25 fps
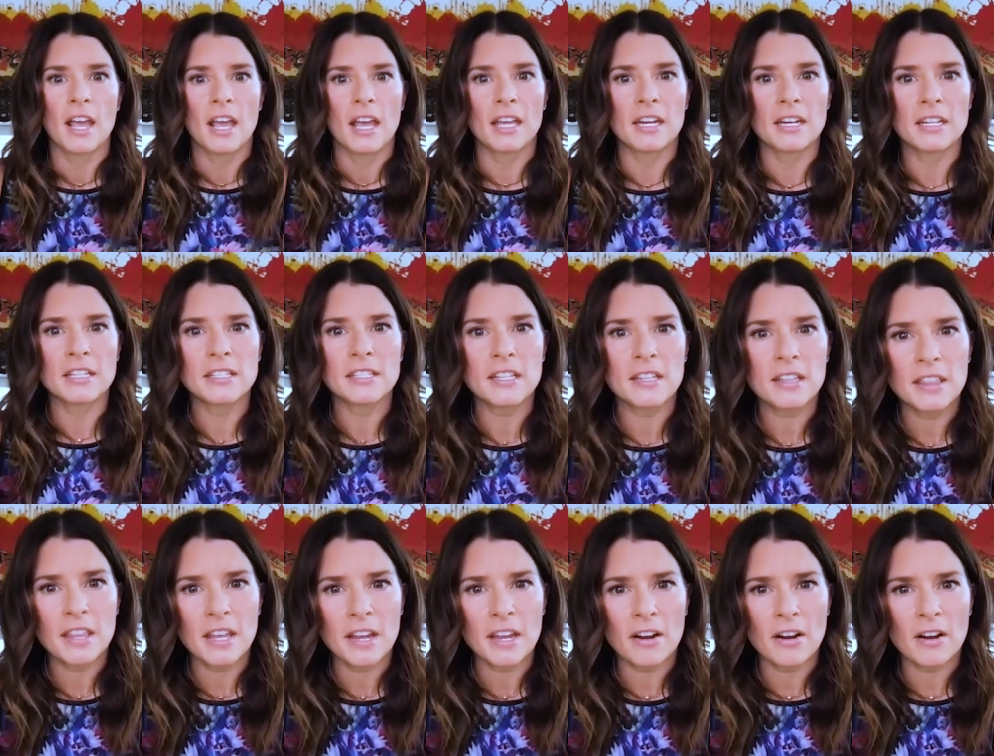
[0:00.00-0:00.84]
And
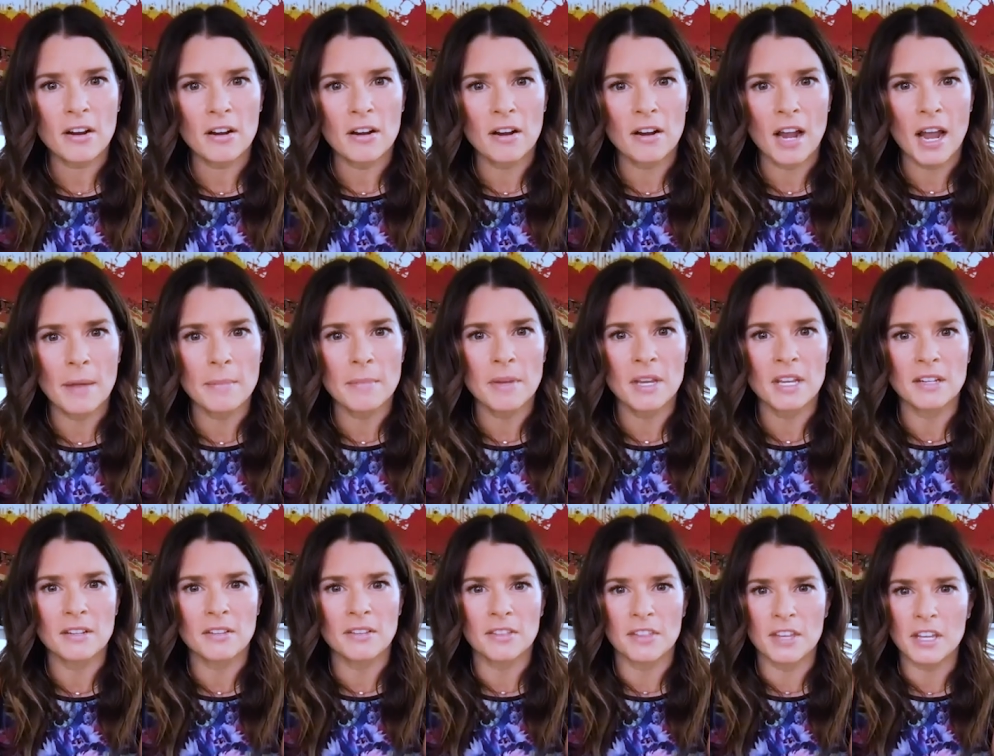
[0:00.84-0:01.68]
isn't there, I
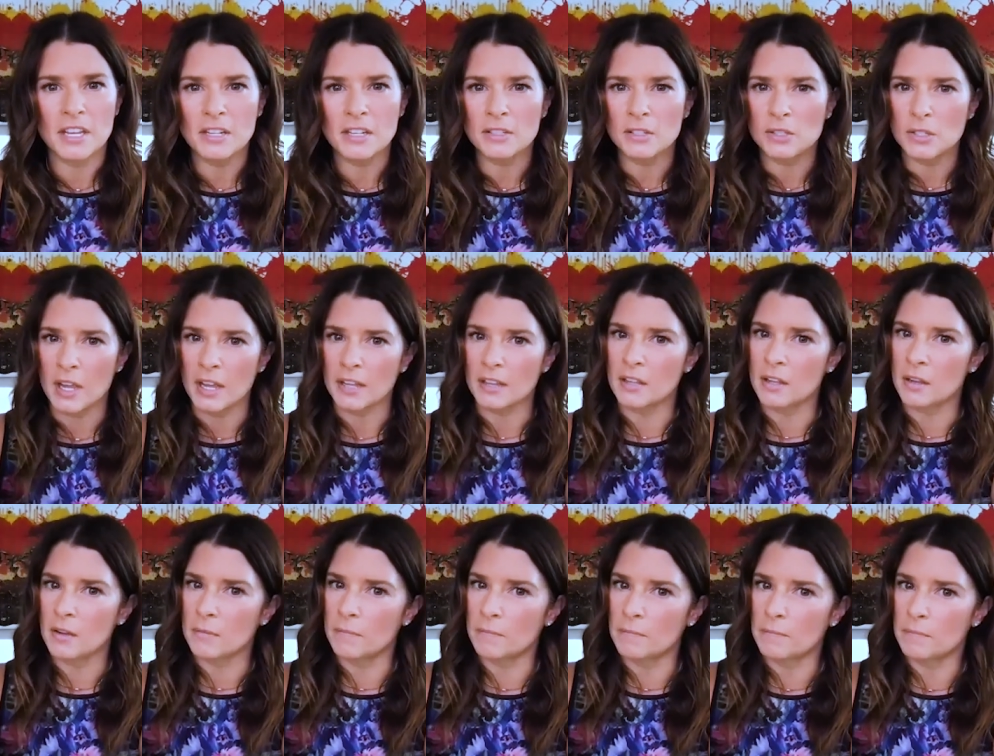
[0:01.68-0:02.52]
mean, things at
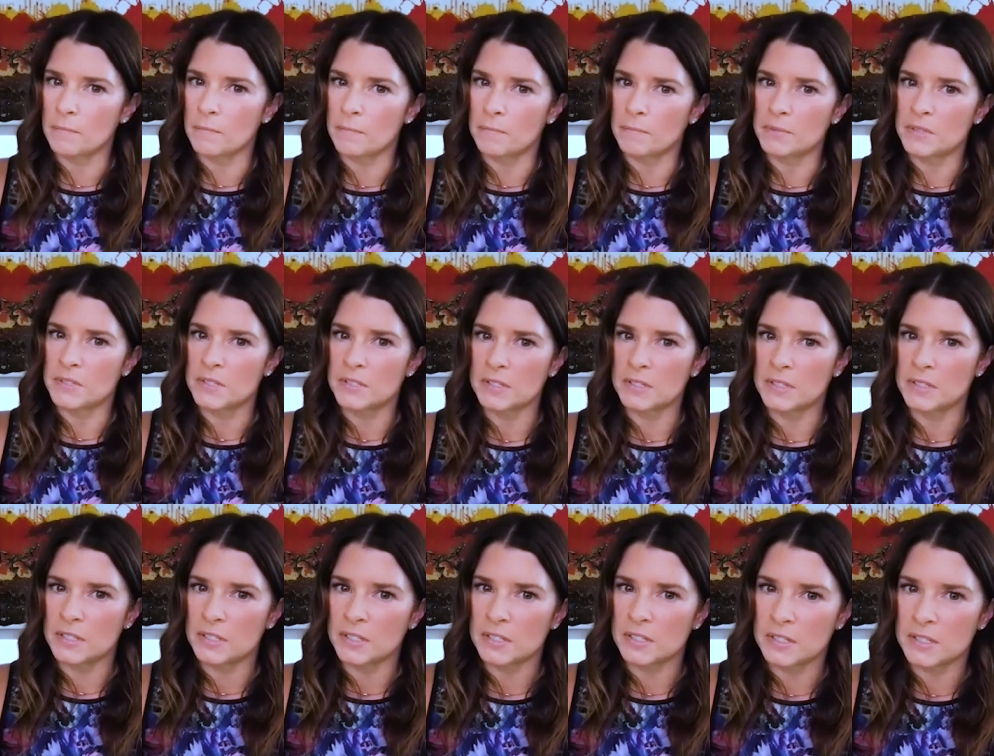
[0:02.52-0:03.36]
the
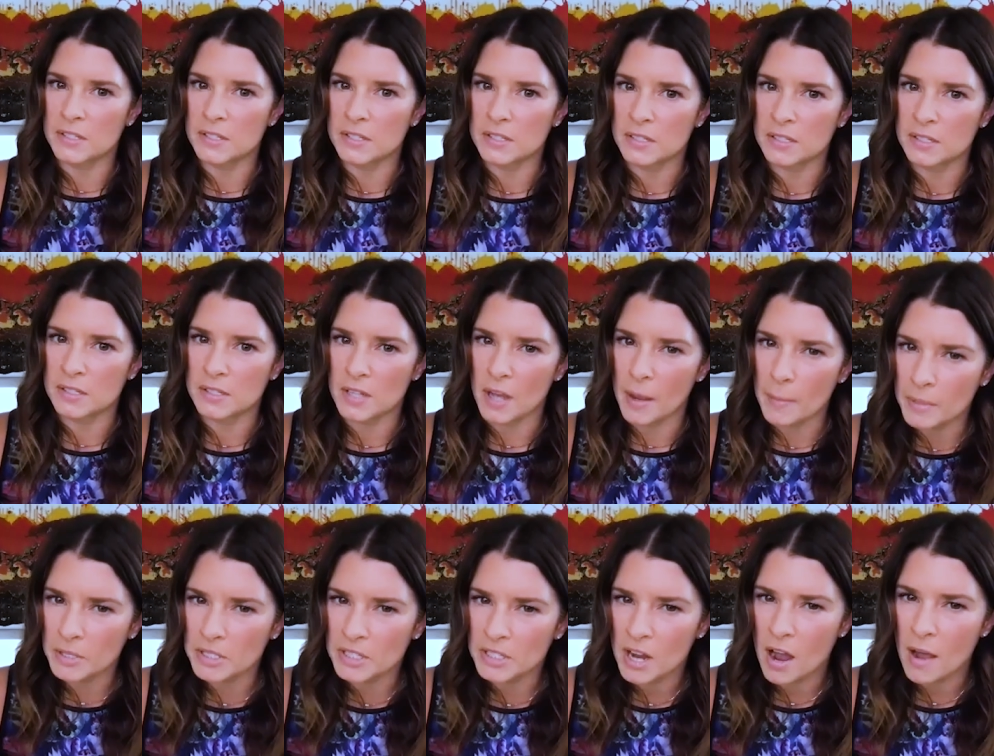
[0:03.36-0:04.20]

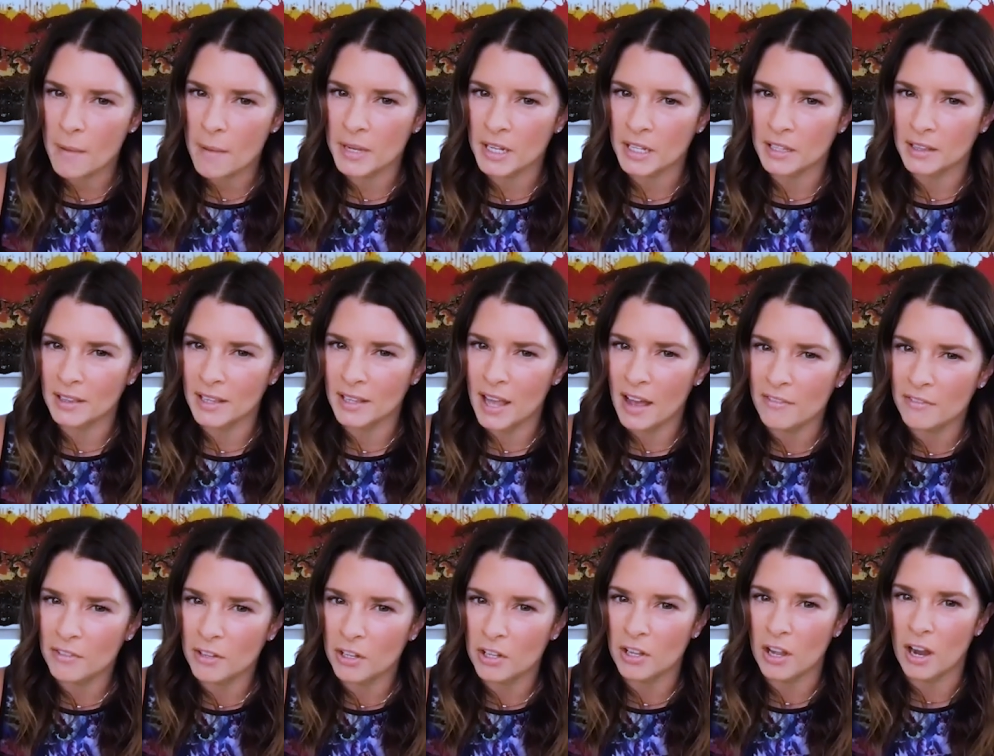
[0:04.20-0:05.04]
subatomic
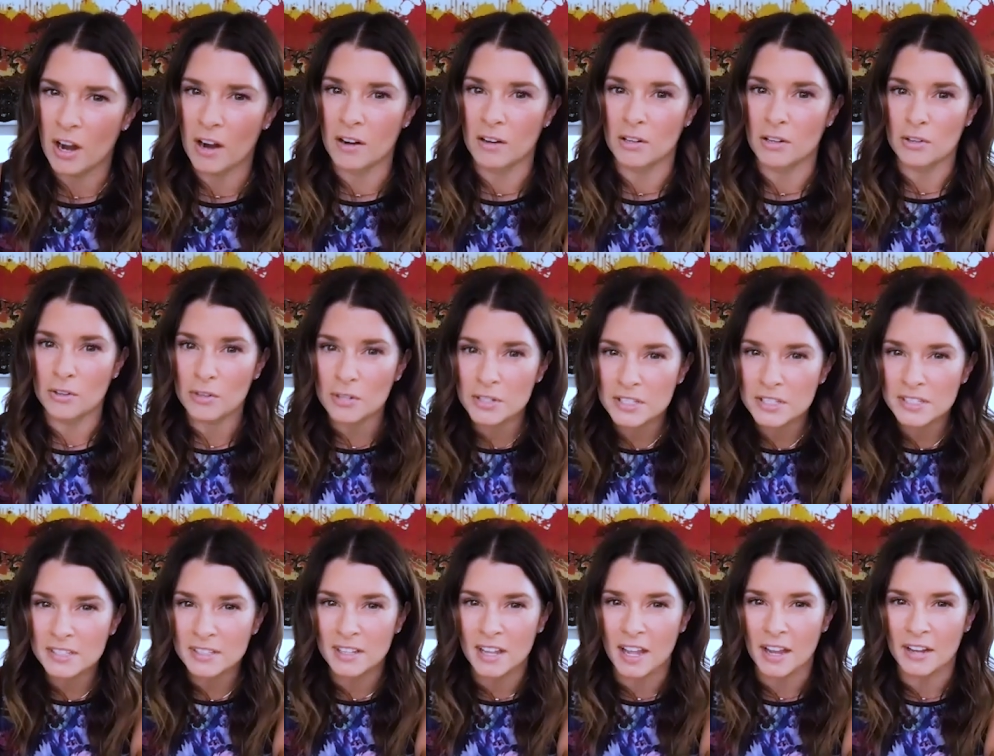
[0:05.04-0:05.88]
level are mm-hmm.
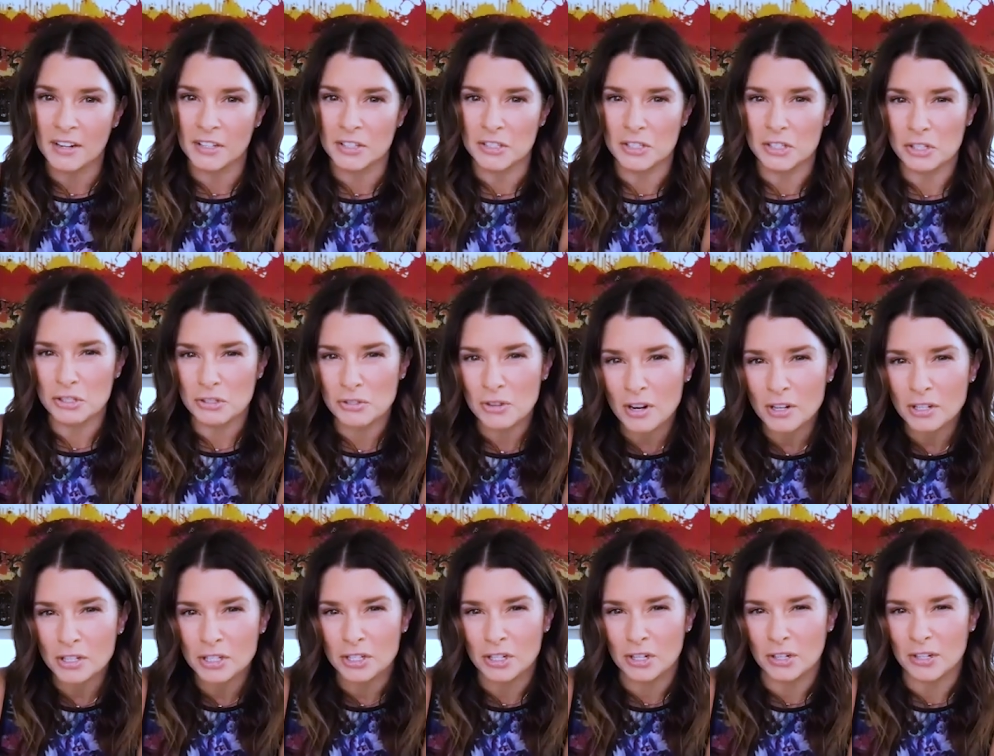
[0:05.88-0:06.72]
crystalline mm-hmm. in
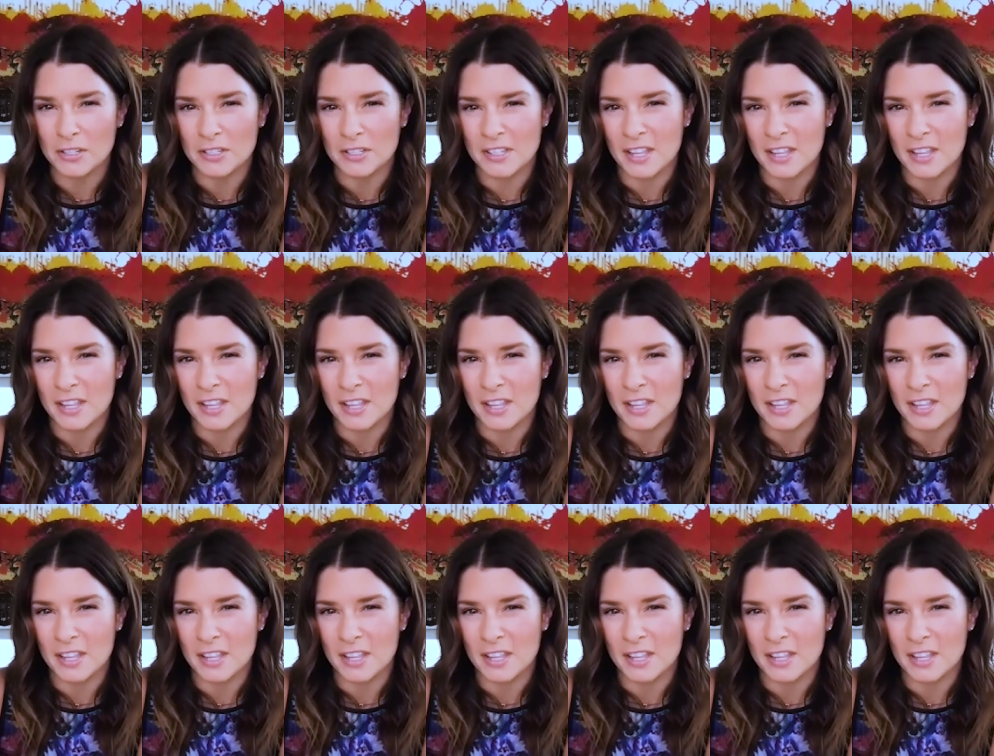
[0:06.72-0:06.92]
structure.